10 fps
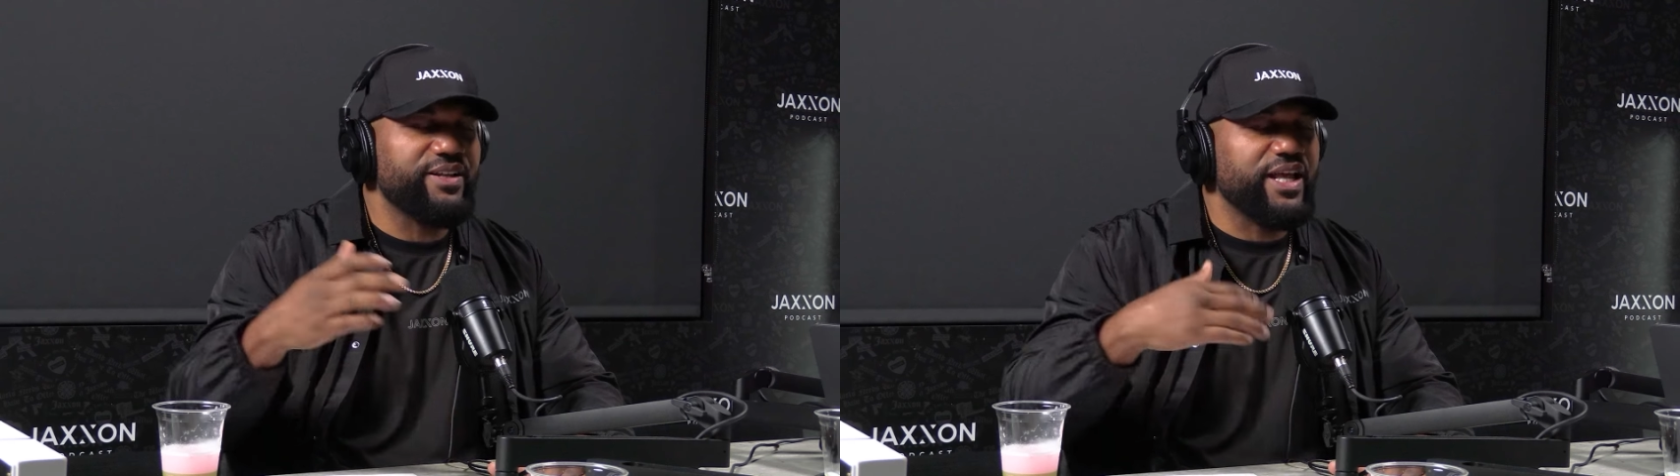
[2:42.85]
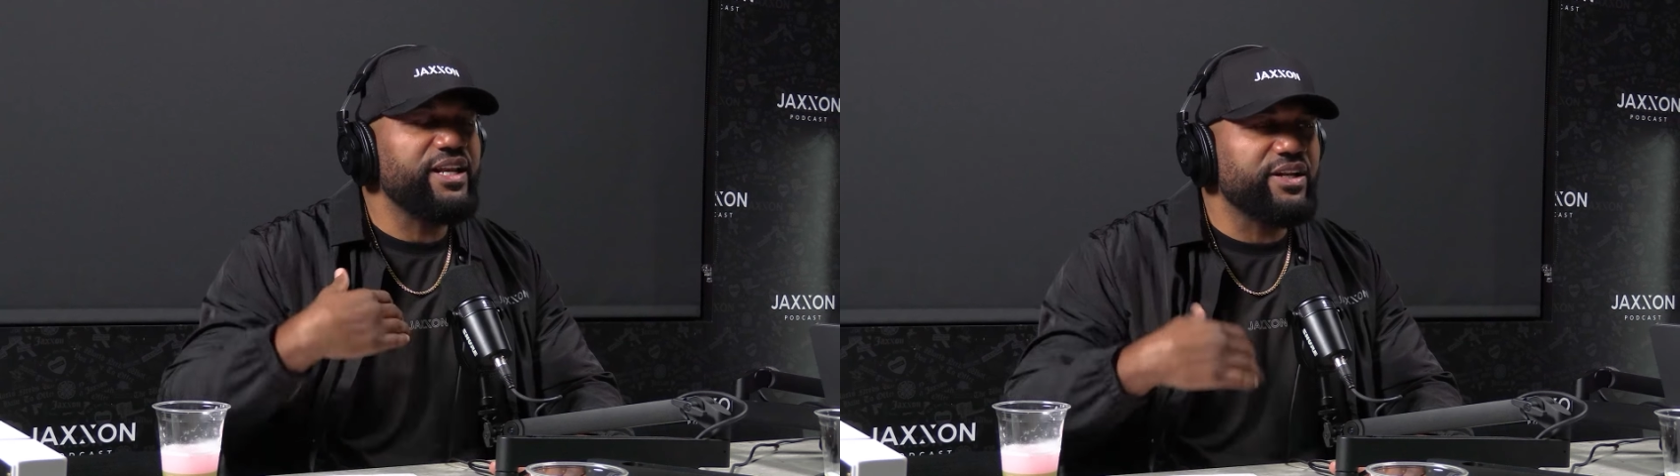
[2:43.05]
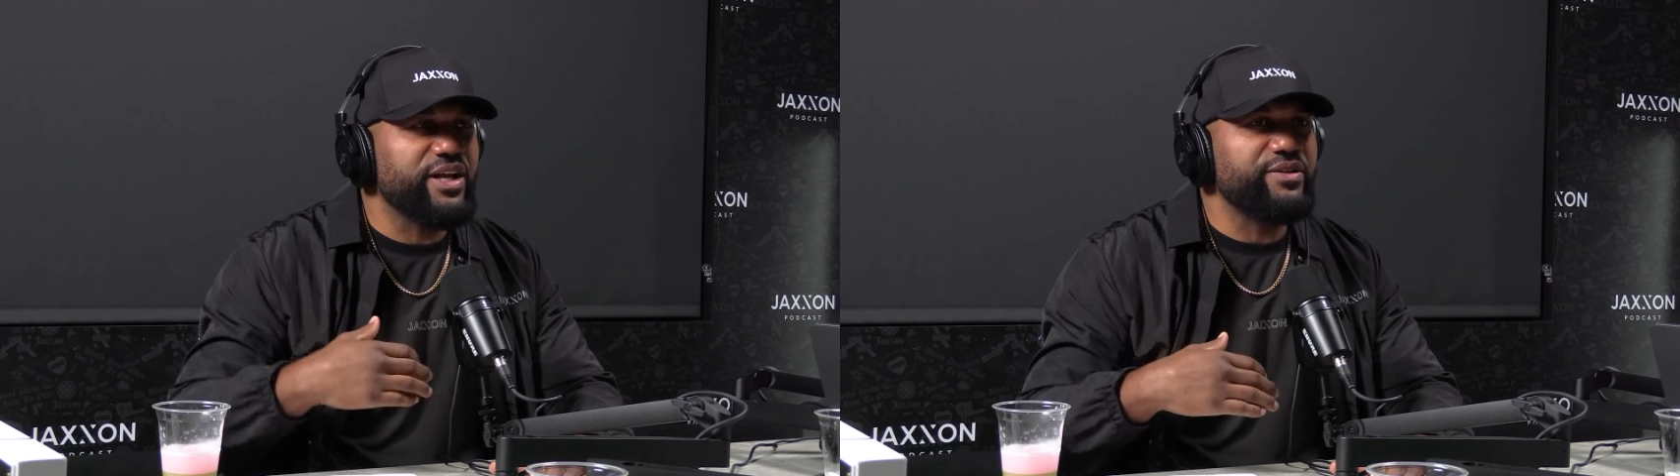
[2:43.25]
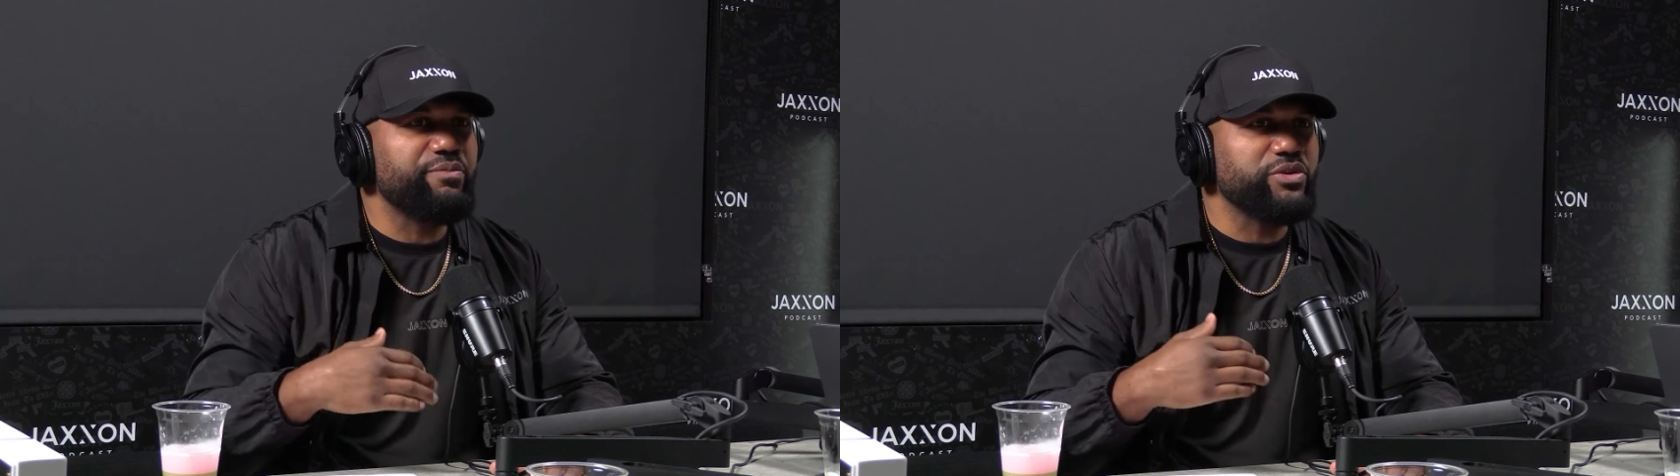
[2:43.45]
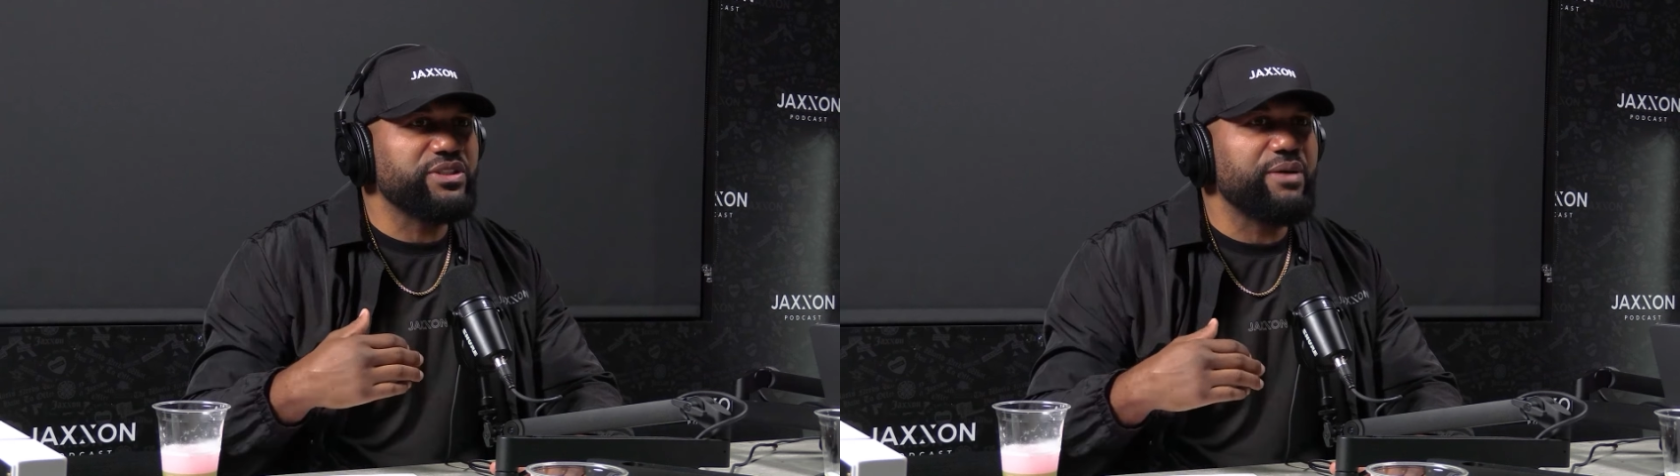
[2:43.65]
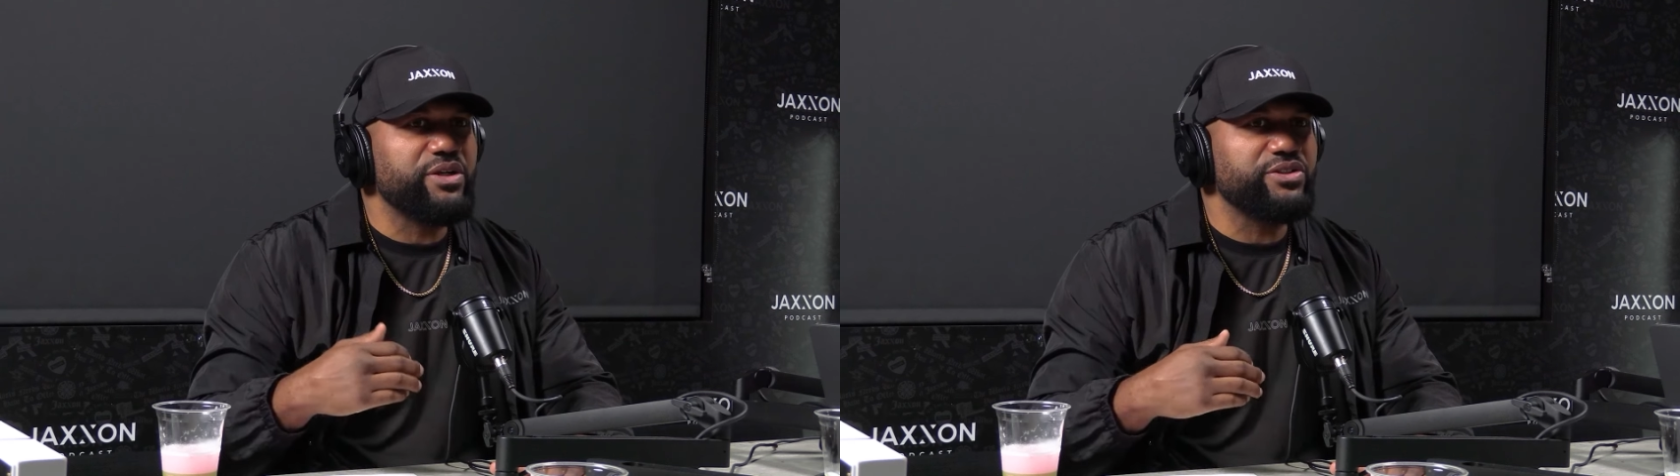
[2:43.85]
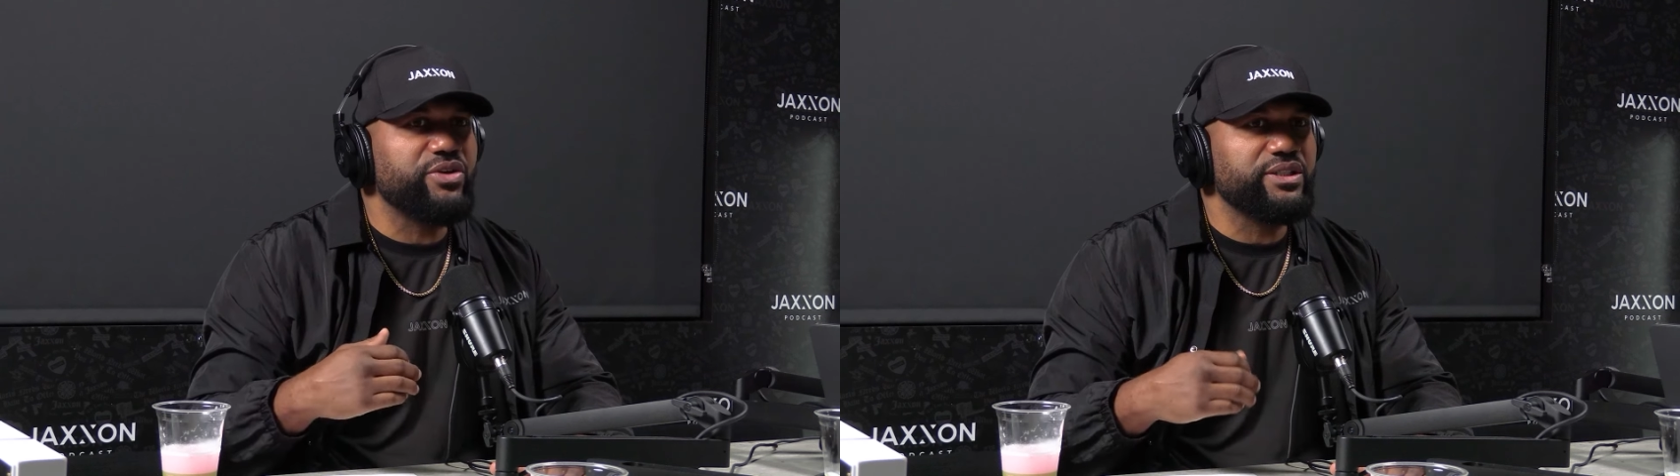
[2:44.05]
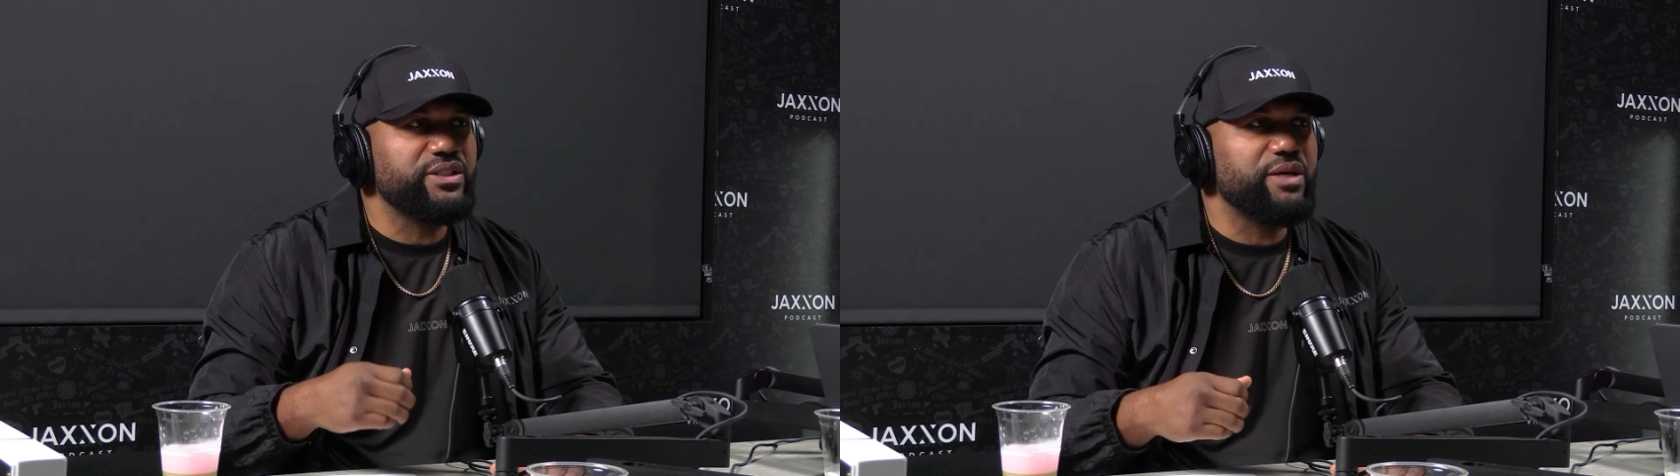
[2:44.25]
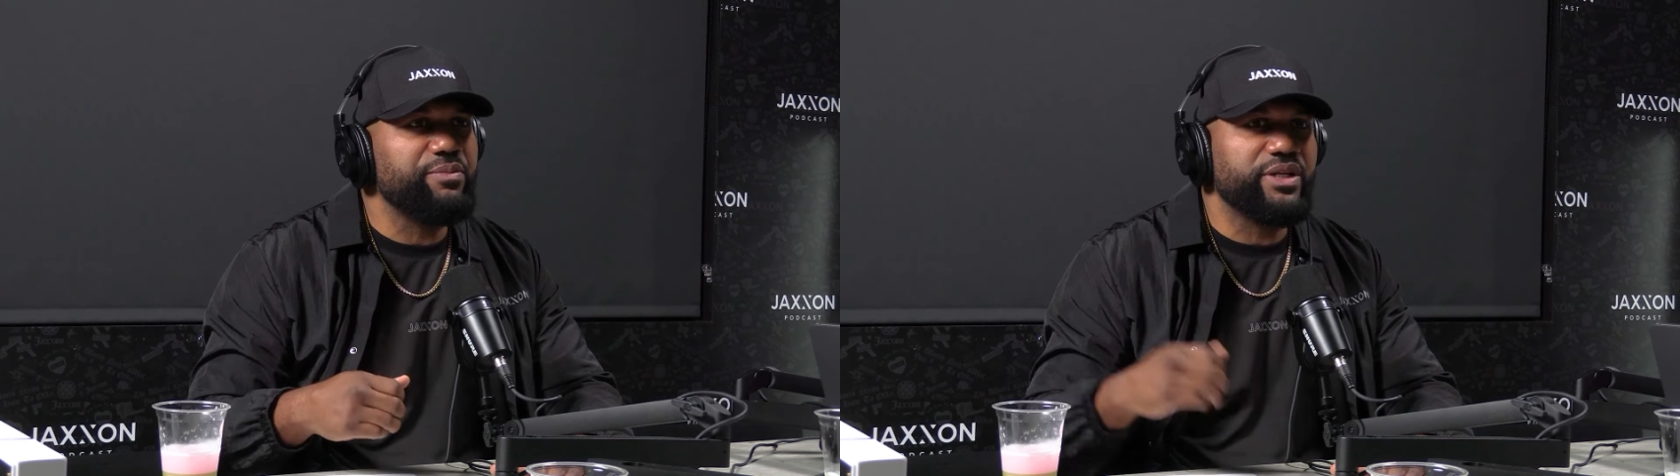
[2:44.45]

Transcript: they, they most of the time they're dressed in,